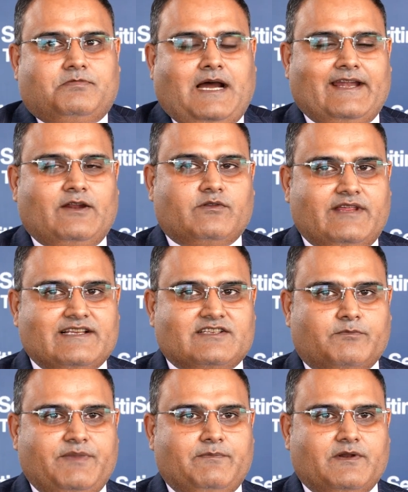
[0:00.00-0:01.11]
I don't think
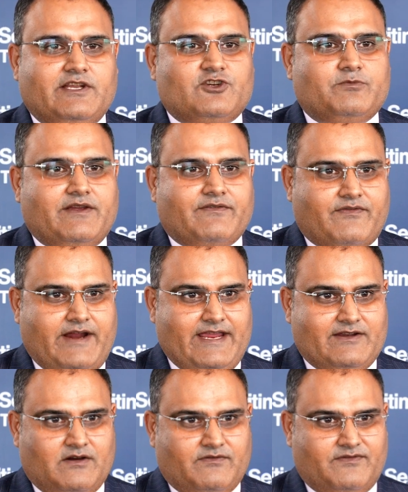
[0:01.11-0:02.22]
so people need to be
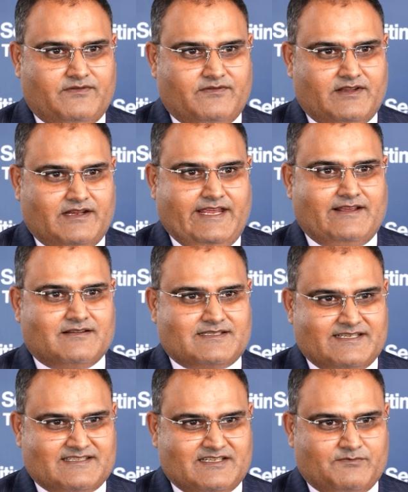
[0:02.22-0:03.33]
afraid of the legal
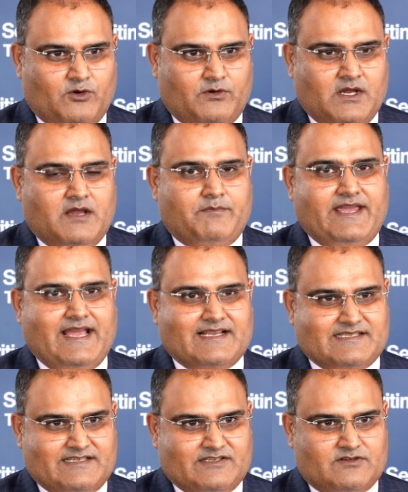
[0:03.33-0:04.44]
system or be
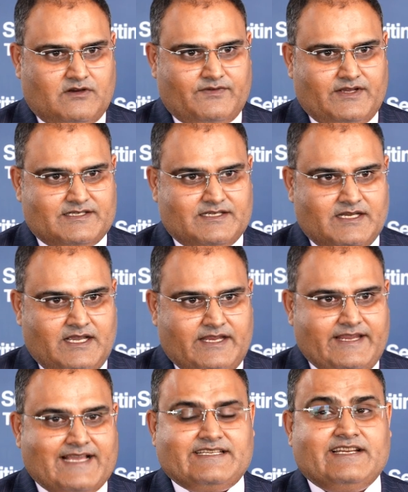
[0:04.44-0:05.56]
hesitant of it.
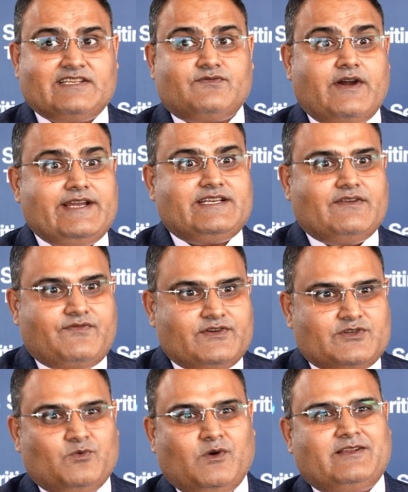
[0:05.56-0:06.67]
Yes, it is very
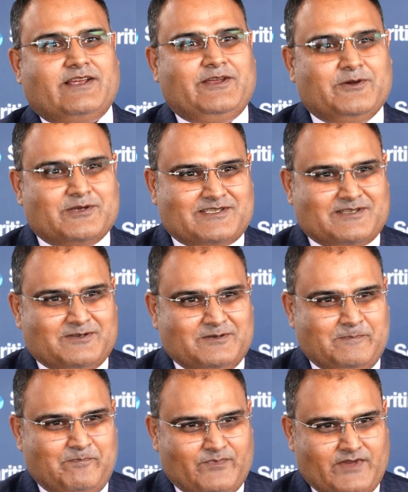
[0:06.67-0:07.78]
different to what they're used to
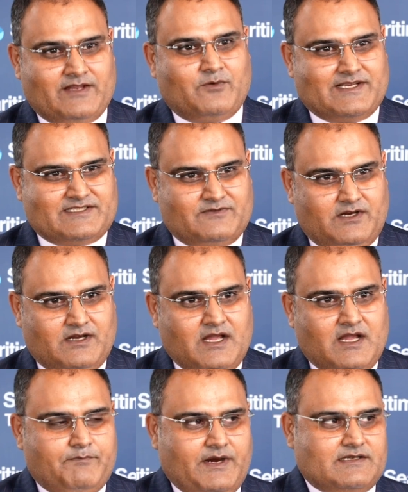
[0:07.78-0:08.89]
in the Western world,
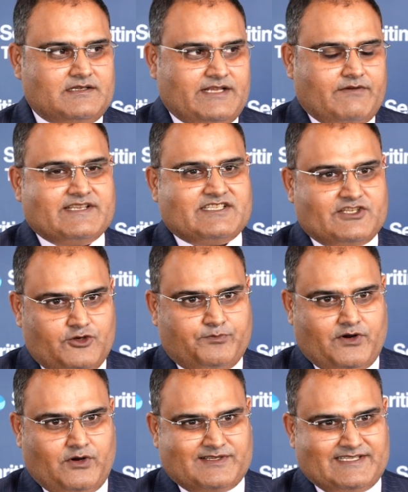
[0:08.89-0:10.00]
but there is a due
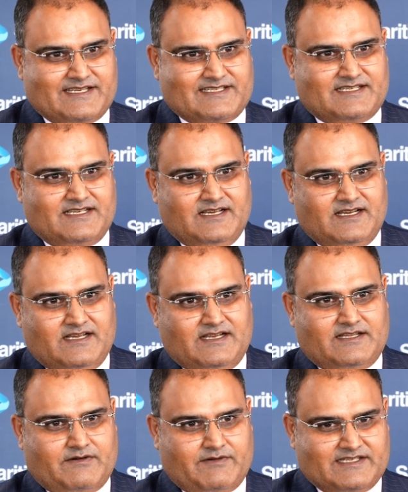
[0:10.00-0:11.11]
process.
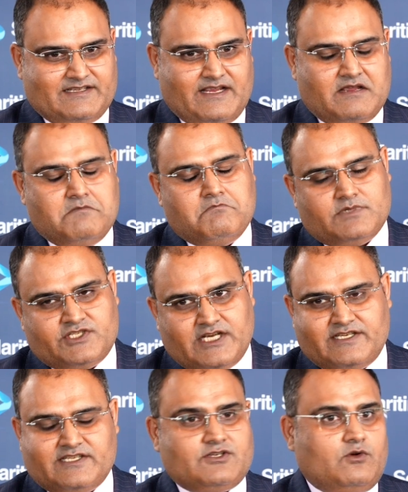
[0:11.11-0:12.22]
There is a thing.
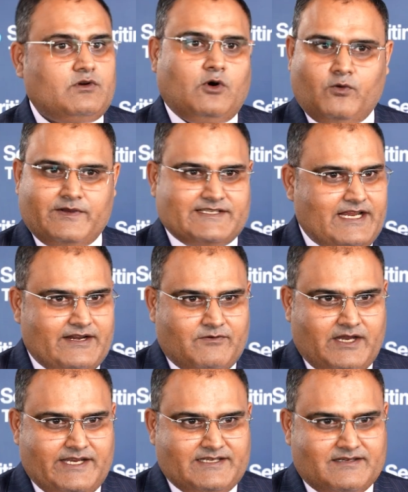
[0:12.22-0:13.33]
Judges don't always get it
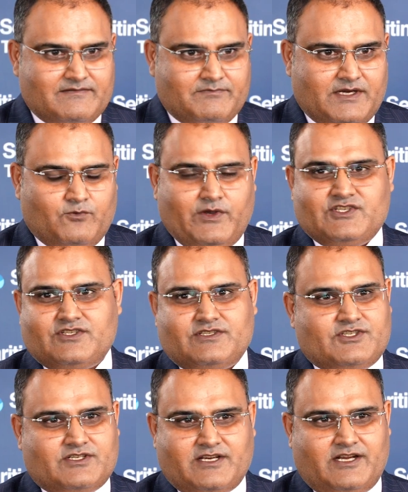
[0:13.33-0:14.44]
right, but which
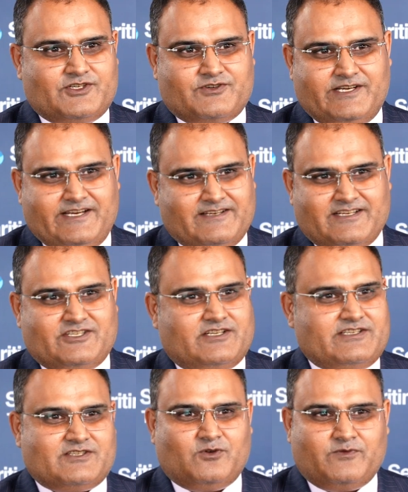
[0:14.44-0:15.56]
country the
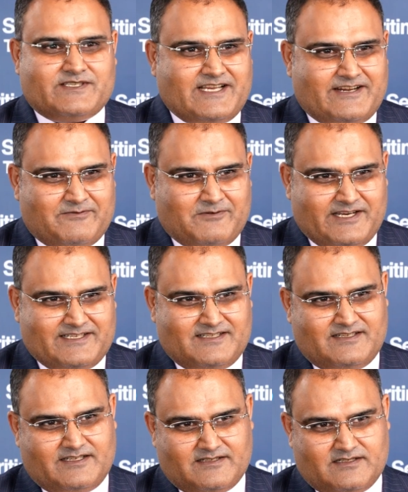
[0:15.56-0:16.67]
judges always get it right
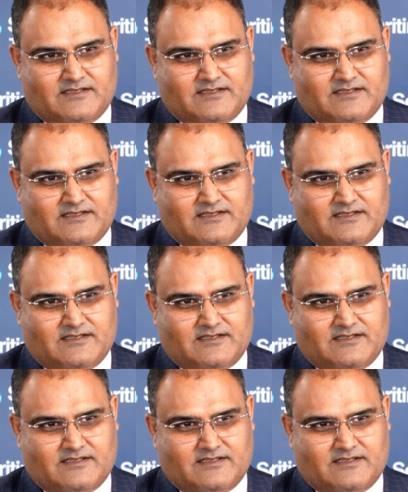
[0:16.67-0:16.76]
in?